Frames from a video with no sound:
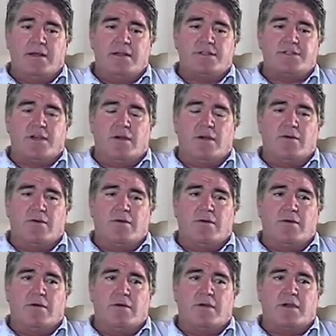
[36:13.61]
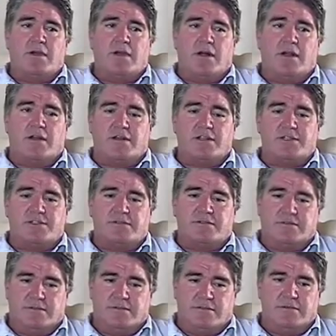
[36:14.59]
So Carl Gotch
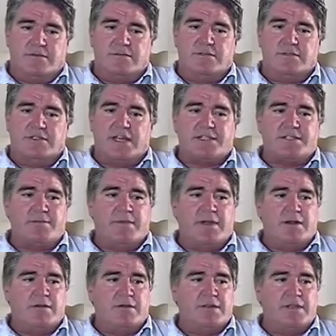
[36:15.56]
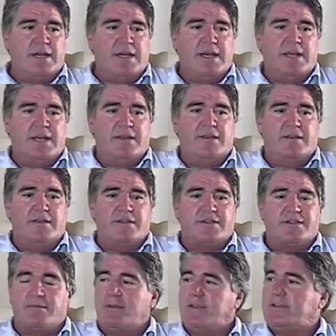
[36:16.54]
said to me, look, they need
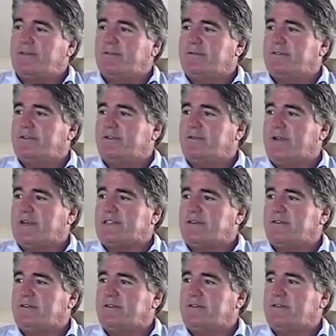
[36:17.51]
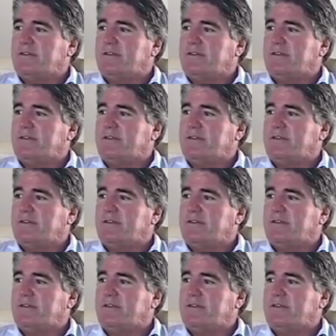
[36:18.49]
somebody to wrestle.